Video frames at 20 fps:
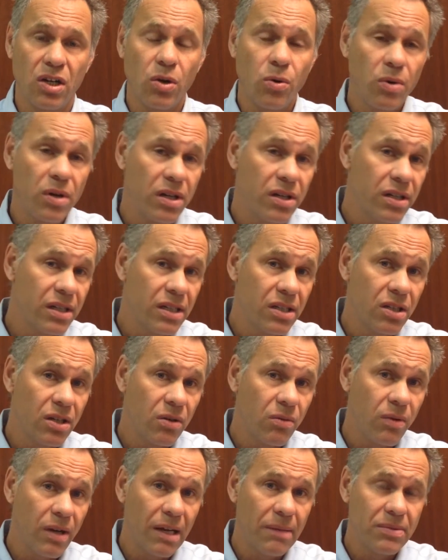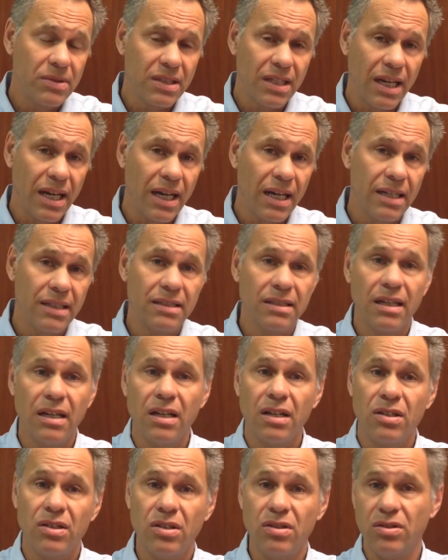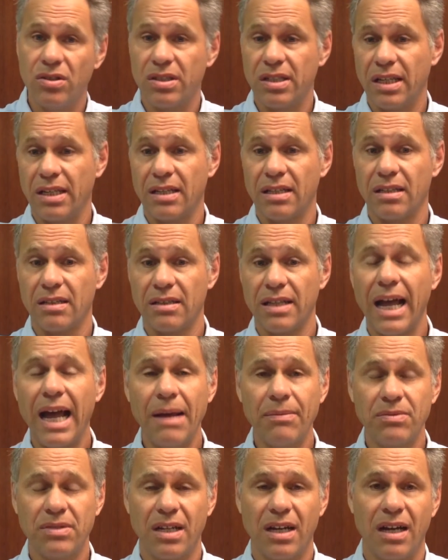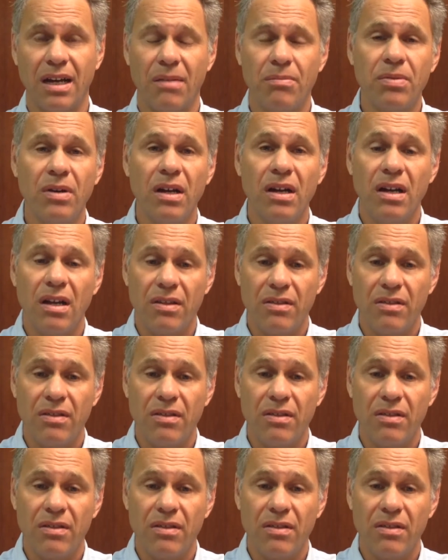querying your website using a laptop,